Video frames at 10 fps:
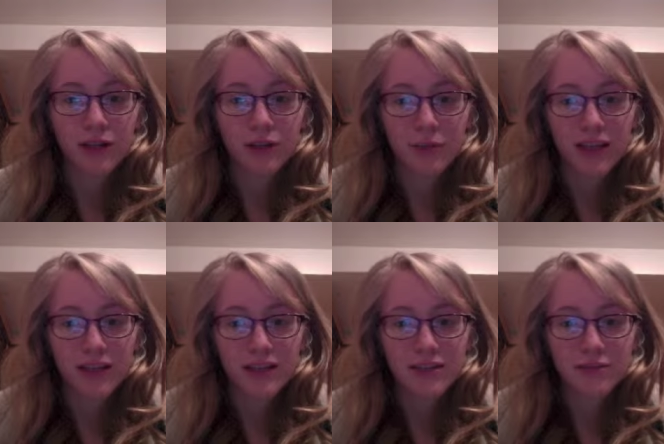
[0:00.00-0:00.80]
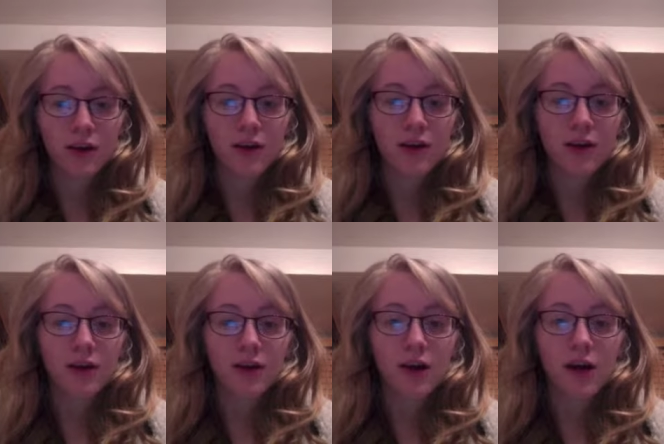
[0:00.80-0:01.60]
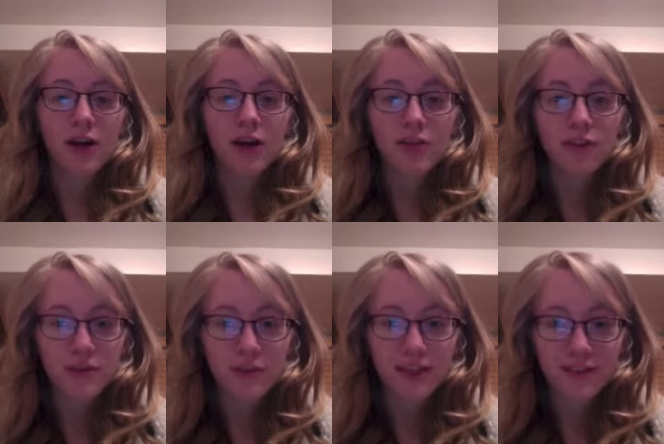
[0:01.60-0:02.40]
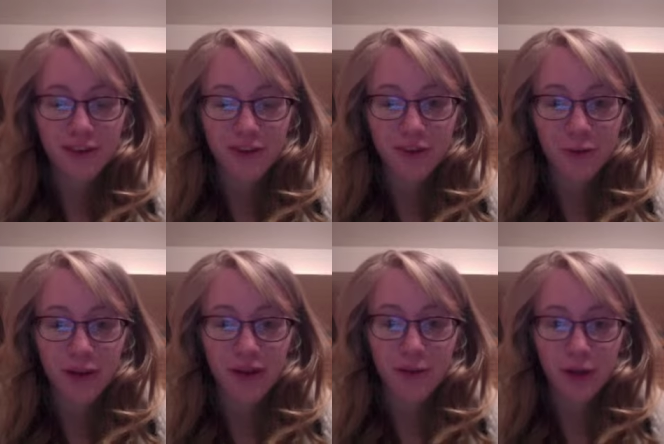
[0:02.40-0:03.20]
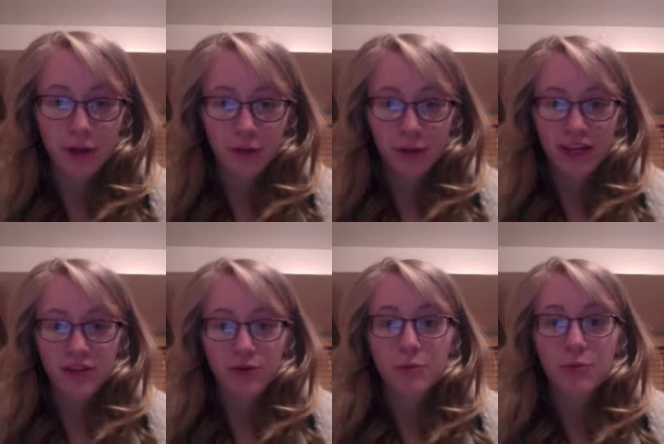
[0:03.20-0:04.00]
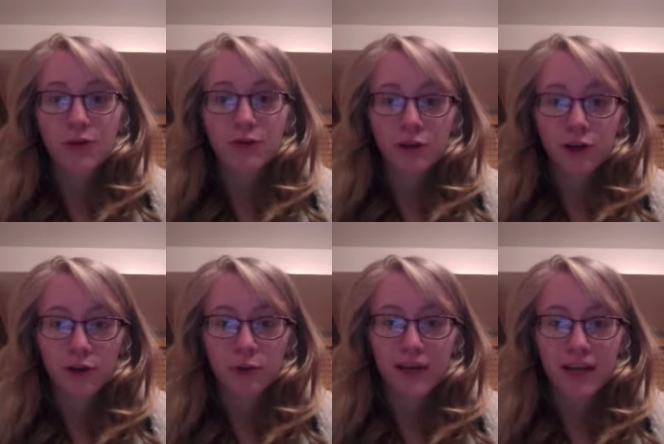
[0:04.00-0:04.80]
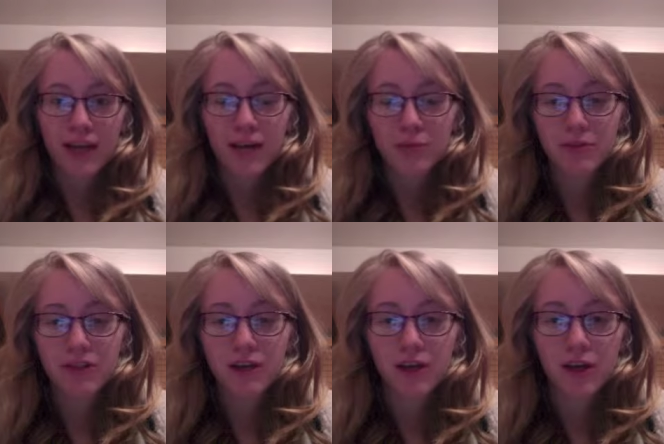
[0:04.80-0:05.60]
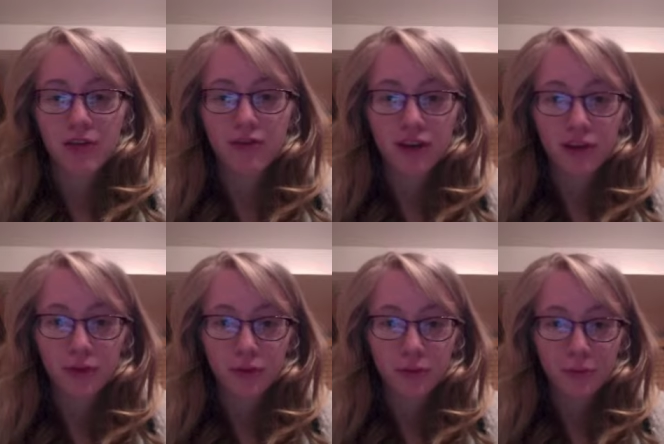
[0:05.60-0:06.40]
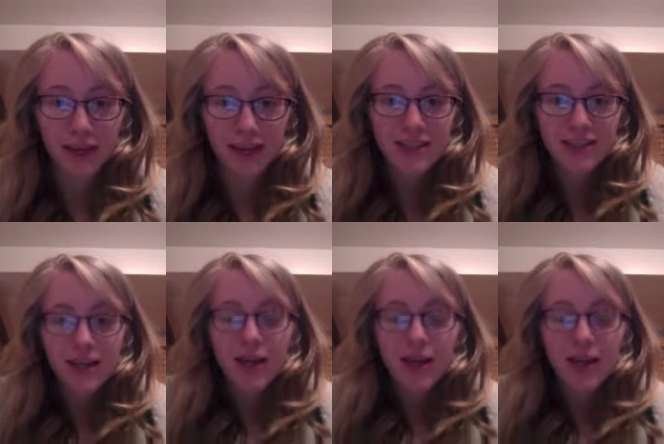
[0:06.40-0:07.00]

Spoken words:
piece. Another aspect of our filming that we knew we had to improve on a lot when it came to the final piece